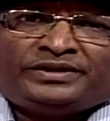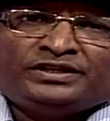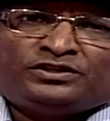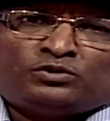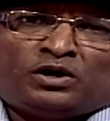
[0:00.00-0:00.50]

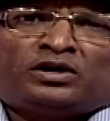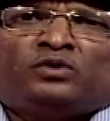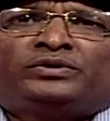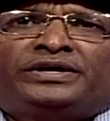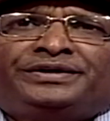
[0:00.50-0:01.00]
Stock
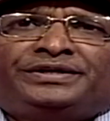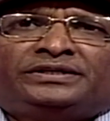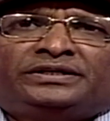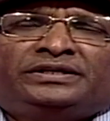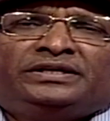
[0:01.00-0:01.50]
out
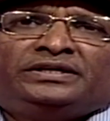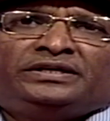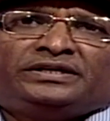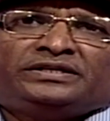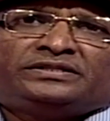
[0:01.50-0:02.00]
condition
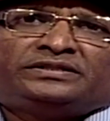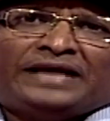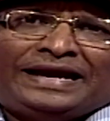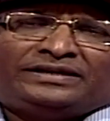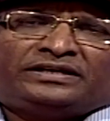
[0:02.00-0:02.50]
is
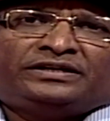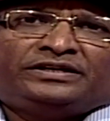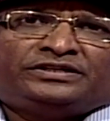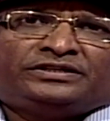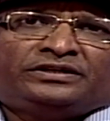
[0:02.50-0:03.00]
that
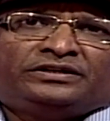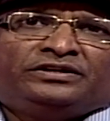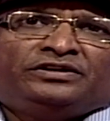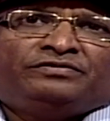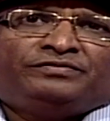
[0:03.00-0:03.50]
condition
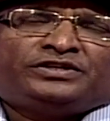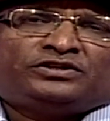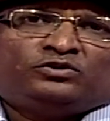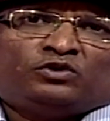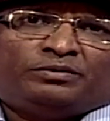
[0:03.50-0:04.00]

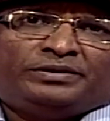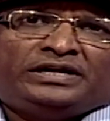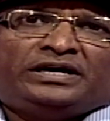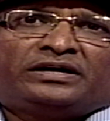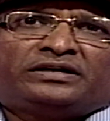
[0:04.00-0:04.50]
which
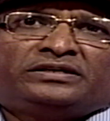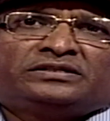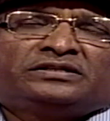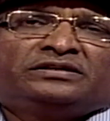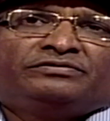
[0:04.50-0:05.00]
normally
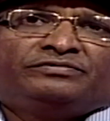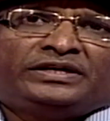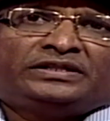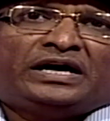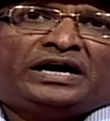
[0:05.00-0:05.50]
occurs
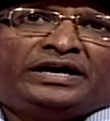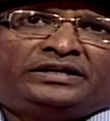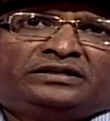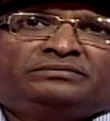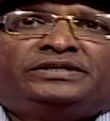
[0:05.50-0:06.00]
when the
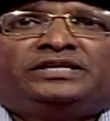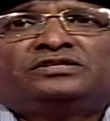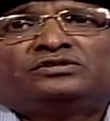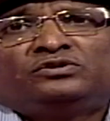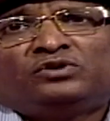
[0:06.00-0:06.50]
item
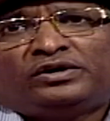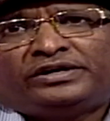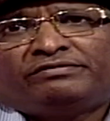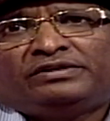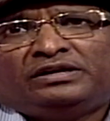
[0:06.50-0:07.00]
is not
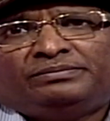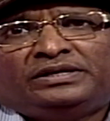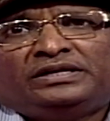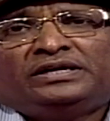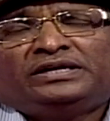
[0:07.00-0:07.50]

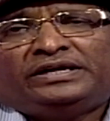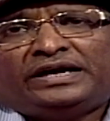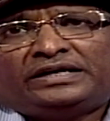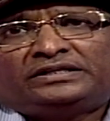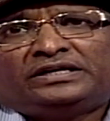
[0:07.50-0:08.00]
available
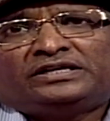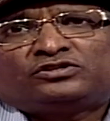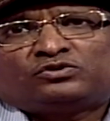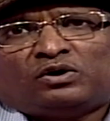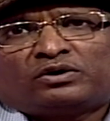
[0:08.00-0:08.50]
at the
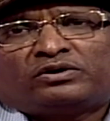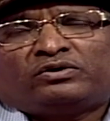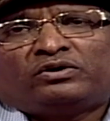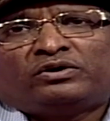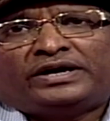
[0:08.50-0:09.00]
stock
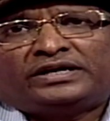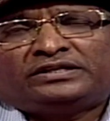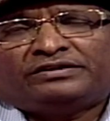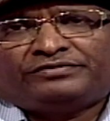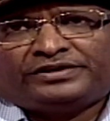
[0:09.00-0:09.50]
or at
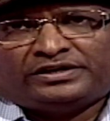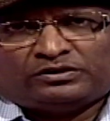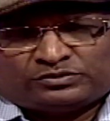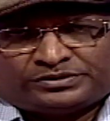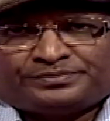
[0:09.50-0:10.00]
the
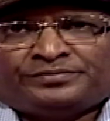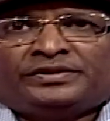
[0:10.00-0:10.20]
warehouse.